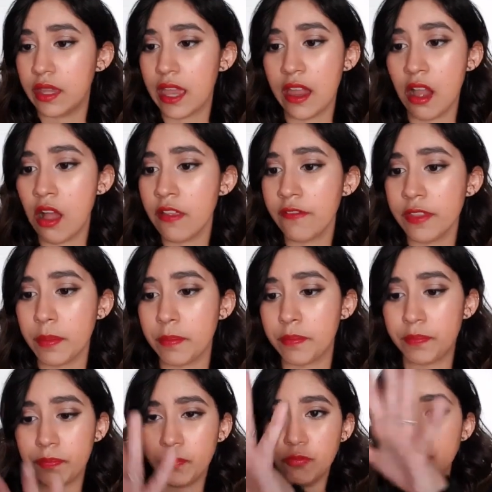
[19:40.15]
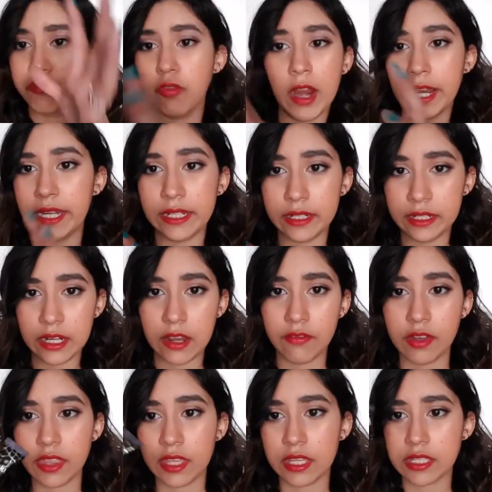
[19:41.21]
all of the writing and
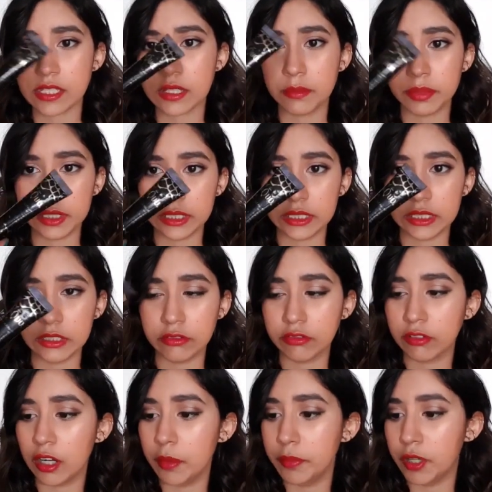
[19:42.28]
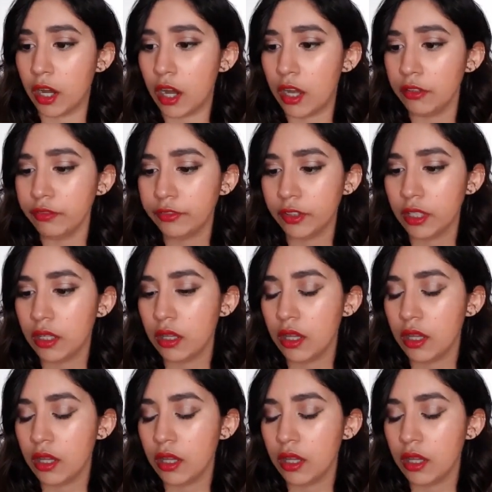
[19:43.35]
everything is completely rubbed off.